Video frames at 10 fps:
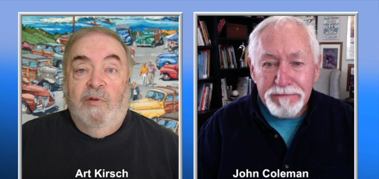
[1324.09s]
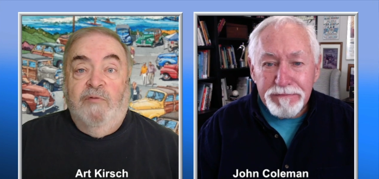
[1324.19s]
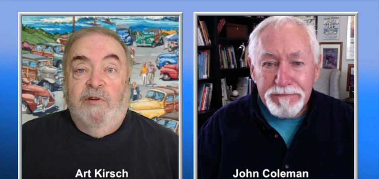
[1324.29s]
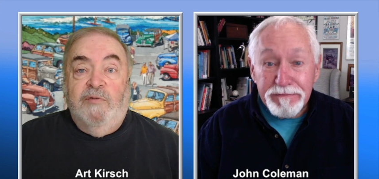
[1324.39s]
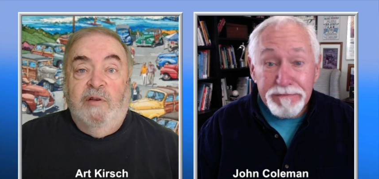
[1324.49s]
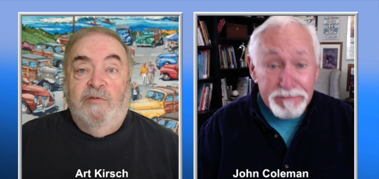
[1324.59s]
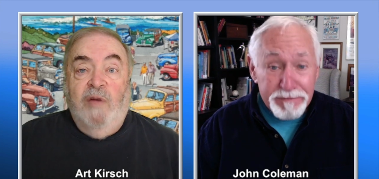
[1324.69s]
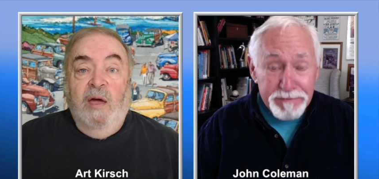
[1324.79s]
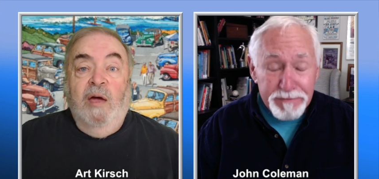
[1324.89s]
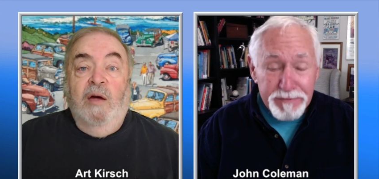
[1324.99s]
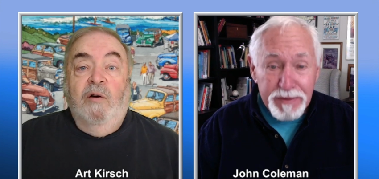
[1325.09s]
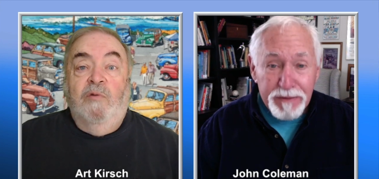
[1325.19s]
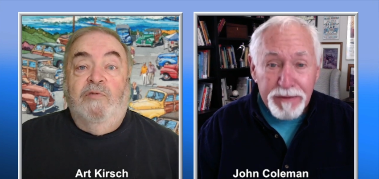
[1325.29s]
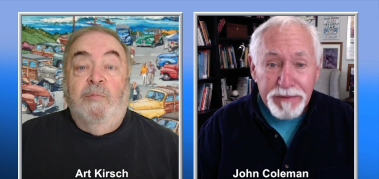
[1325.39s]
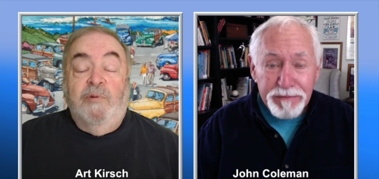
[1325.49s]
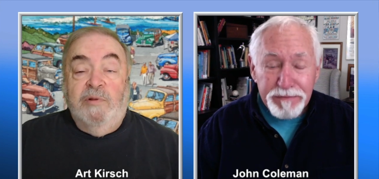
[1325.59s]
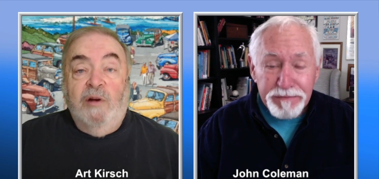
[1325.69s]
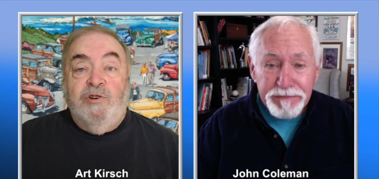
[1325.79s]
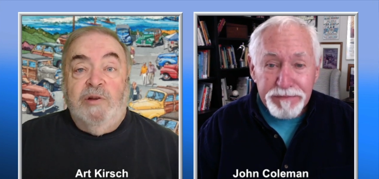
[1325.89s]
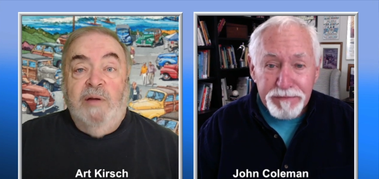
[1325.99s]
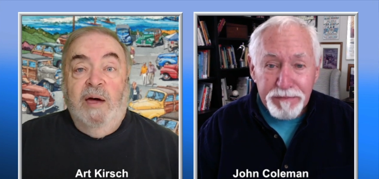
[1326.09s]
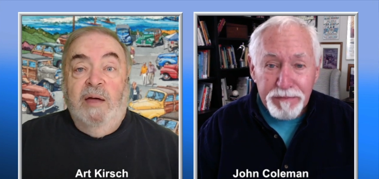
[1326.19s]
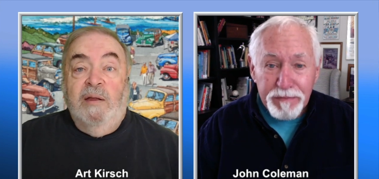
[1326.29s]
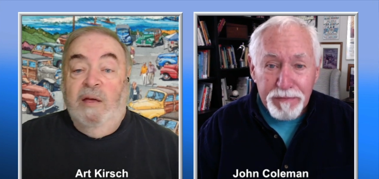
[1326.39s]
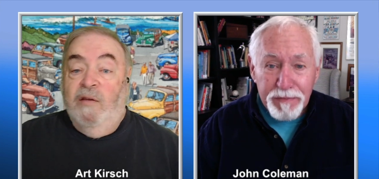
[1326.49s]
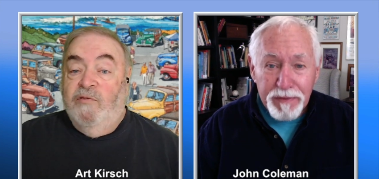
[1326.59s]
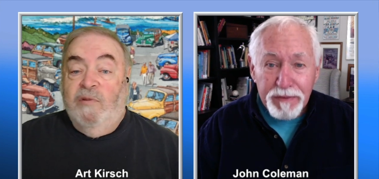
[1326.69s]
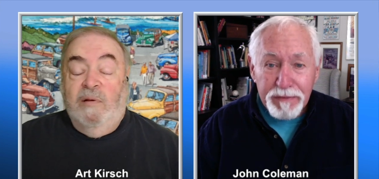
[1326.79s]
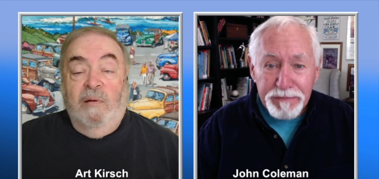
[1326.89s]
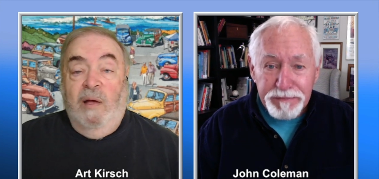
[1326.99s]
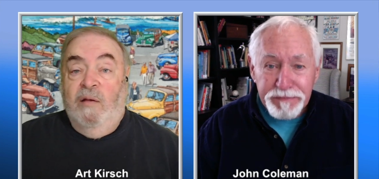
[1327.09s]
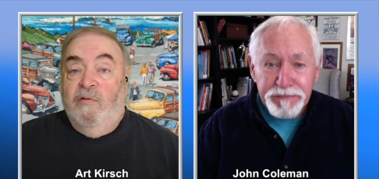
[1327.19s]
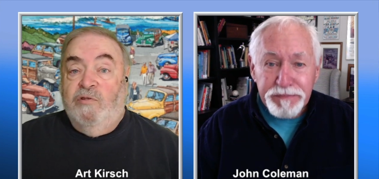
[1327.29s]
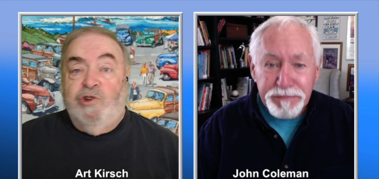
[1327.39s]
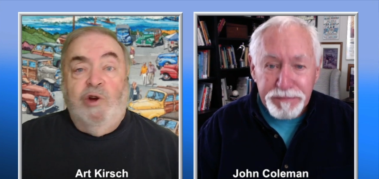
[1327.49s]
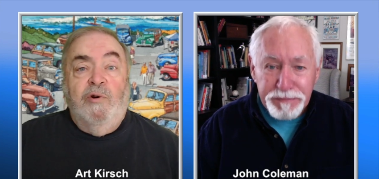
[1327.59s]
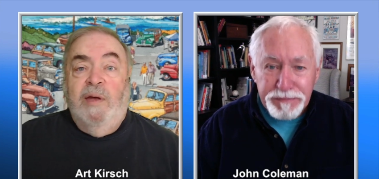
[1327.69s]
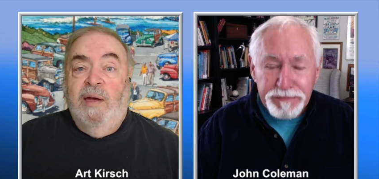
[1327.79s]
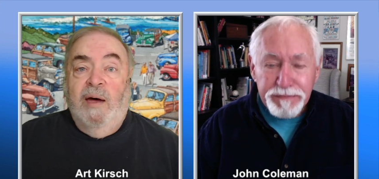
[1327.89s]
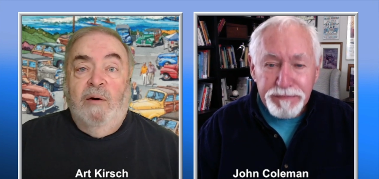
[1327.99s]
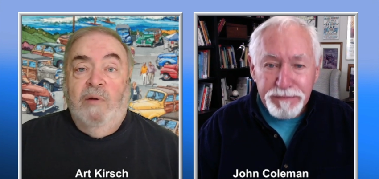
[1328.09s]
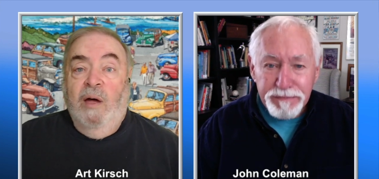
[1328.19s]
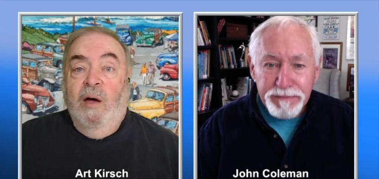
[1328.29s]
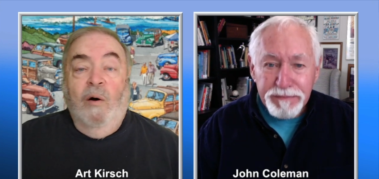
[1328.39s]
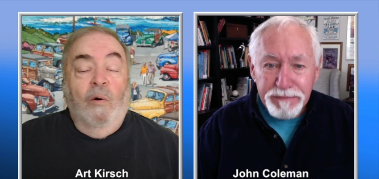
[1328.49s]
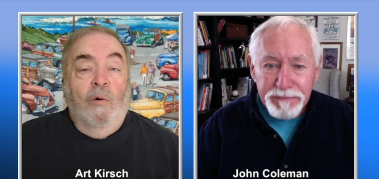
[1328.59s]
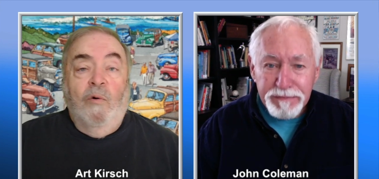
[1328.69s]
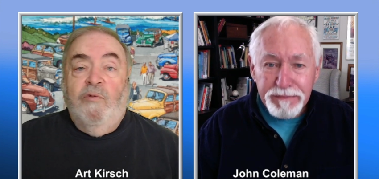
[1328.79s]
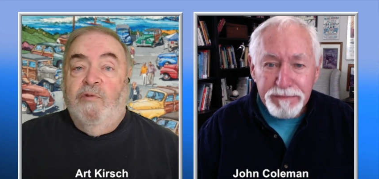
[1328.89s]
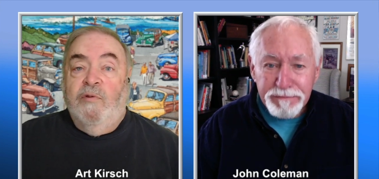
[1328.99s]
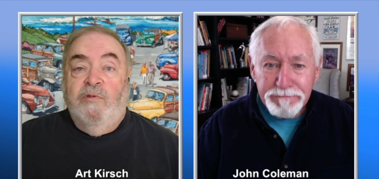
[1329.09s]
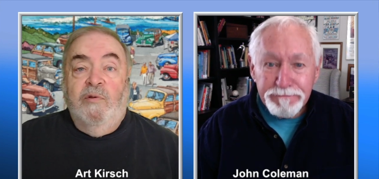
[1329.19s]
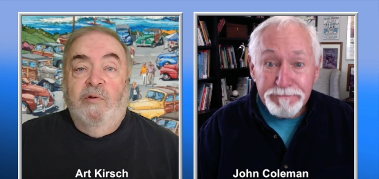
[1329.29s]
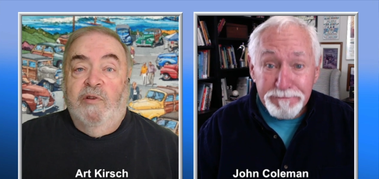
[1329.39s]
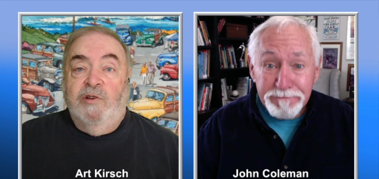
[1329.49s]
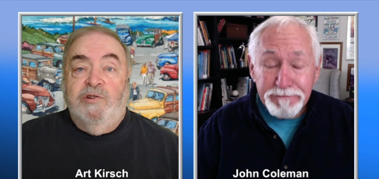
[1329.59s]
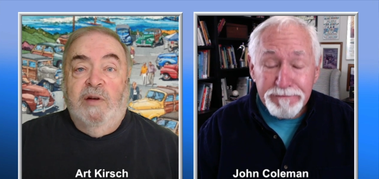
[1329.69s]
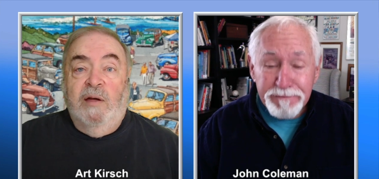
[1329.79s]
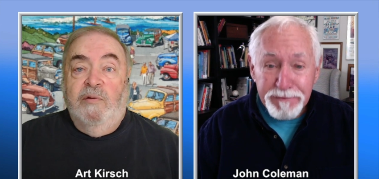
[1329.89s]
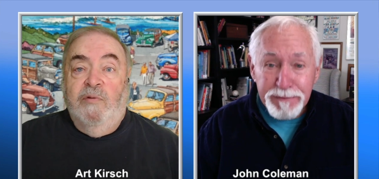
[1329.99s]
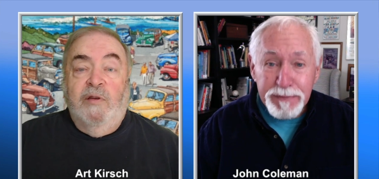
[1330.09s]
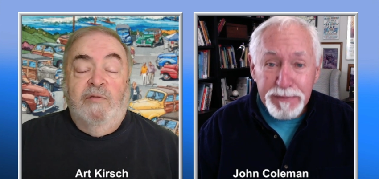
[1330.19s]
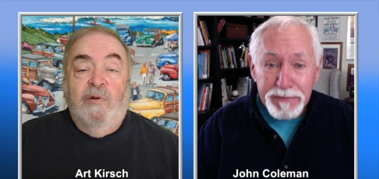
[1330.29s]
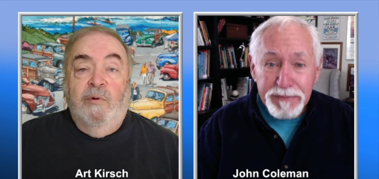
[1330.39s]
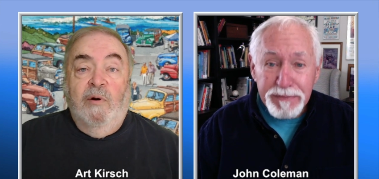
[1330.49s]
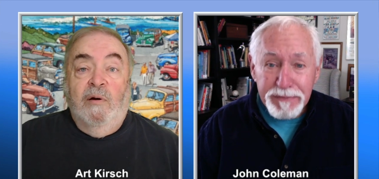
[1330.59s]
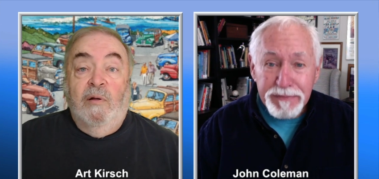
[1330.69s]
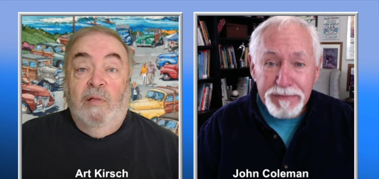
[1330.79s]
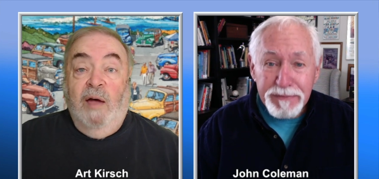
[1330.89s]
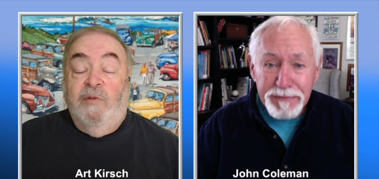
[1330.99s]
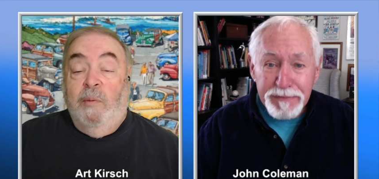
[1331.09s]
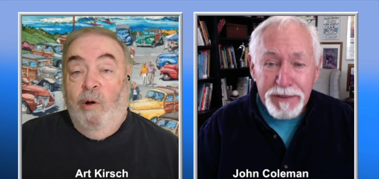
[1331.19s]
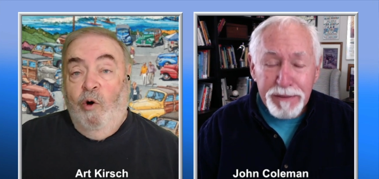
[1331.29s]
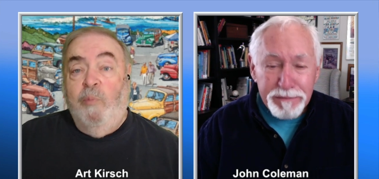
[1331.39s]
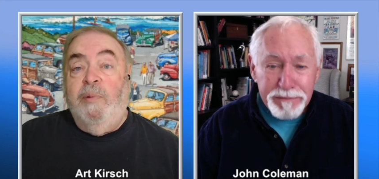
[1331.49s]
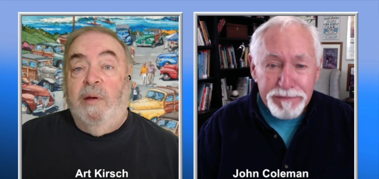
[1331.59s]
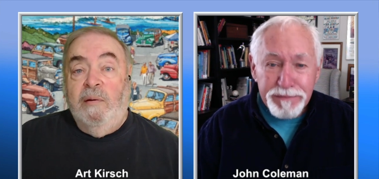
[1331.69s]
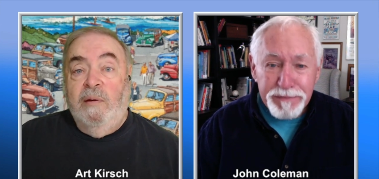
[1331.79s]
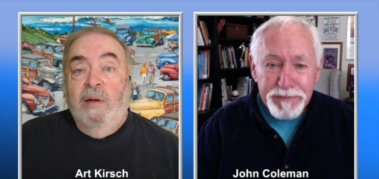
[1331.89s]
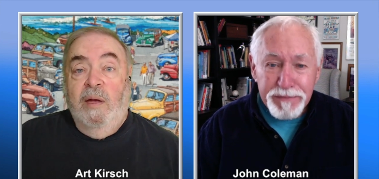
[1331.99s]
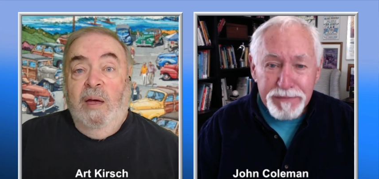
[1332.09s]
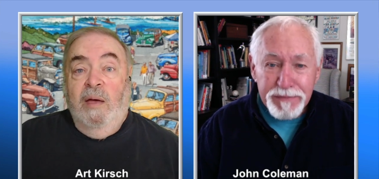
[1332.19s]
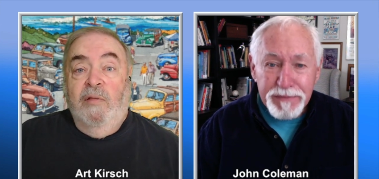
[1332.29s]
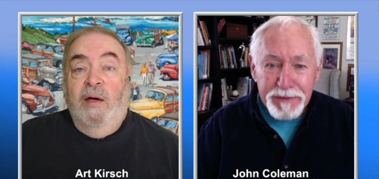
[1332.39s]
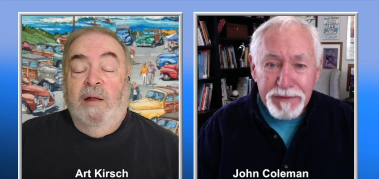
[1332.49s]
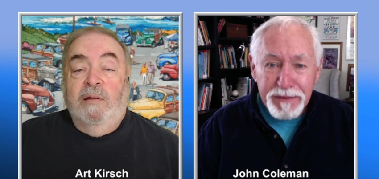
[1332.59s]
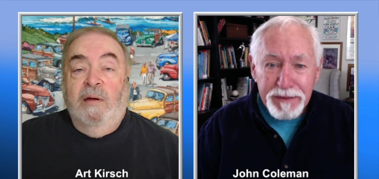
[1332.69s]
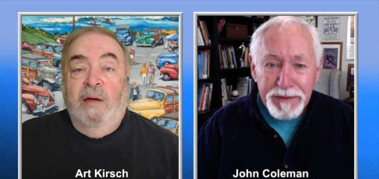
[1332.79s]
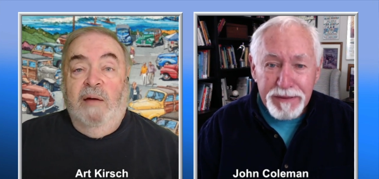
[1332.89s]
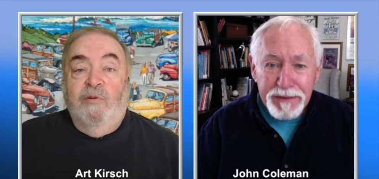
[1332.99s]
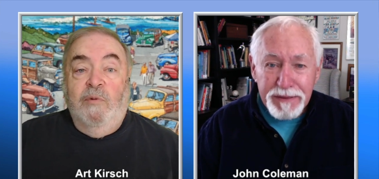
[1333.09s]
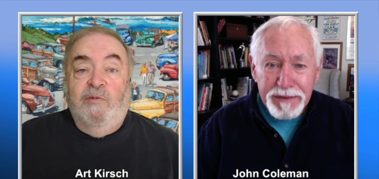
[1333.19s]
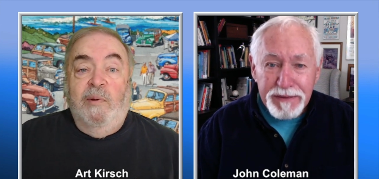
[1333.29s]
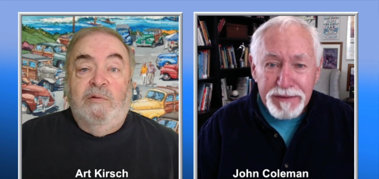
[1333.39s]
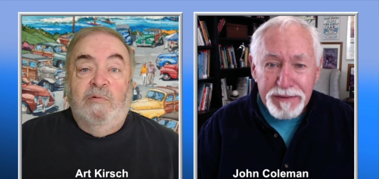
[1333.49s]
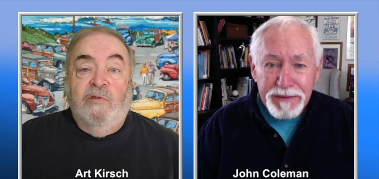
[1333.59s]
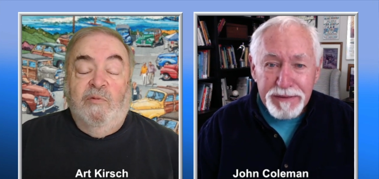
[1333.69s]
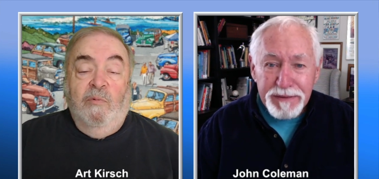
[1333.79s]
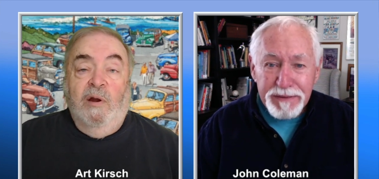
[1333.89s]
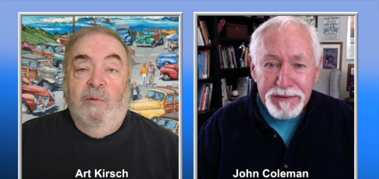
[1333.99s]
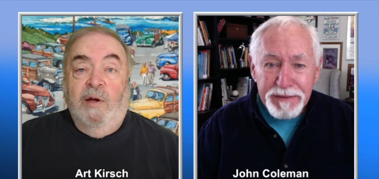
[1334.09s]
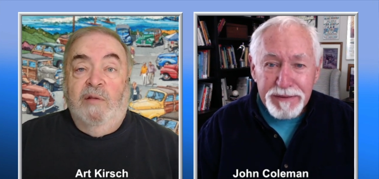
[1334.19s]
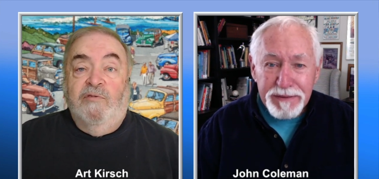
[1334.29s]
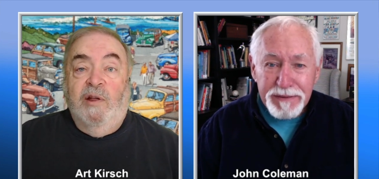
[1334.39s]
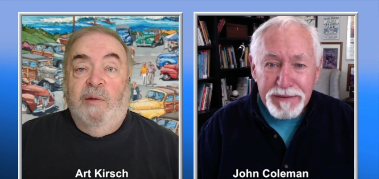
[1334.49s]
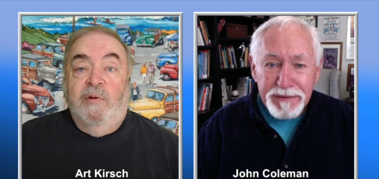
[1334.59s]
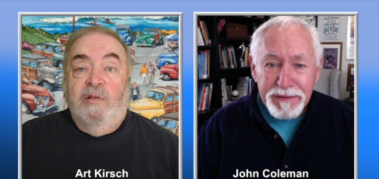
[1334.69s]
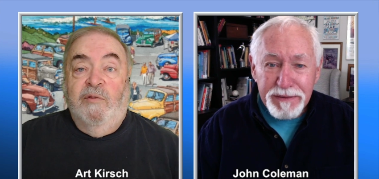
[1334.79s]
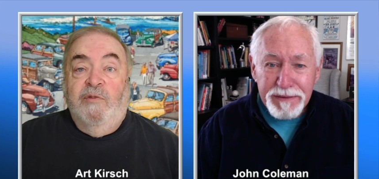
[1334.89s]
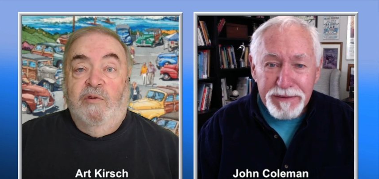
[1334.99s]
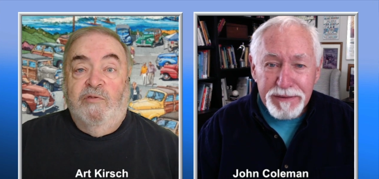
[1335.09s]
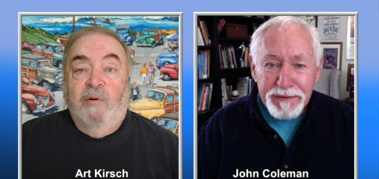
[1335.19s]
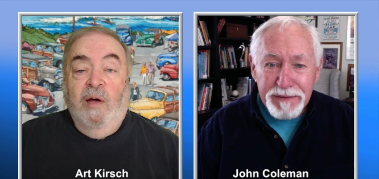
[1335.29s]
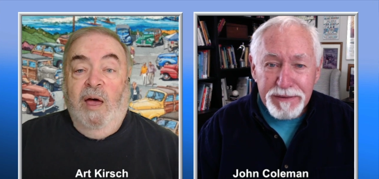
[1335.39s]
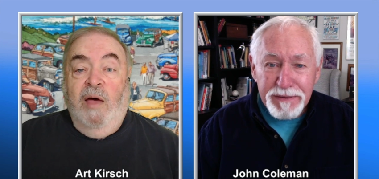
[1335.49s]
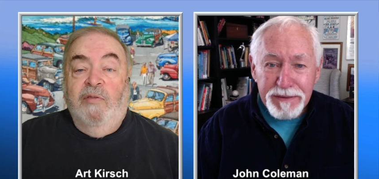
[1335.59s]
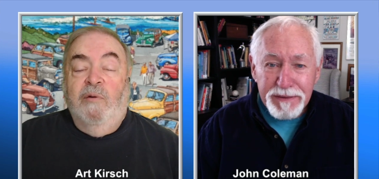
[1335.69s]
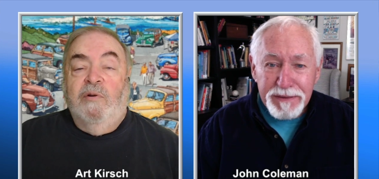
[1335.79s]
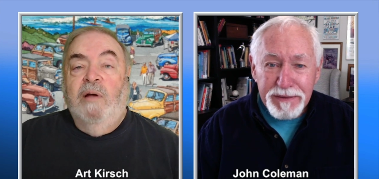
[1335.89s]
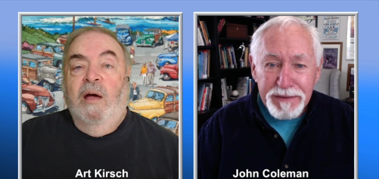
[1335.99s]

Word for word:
Speaker 1: fifties, who's in production and is is churning out all sorts of new things. You've got new things going on in her life, and I'm hoping. Yep that uh, after we speak to her this morning, we can set up an interview. So there are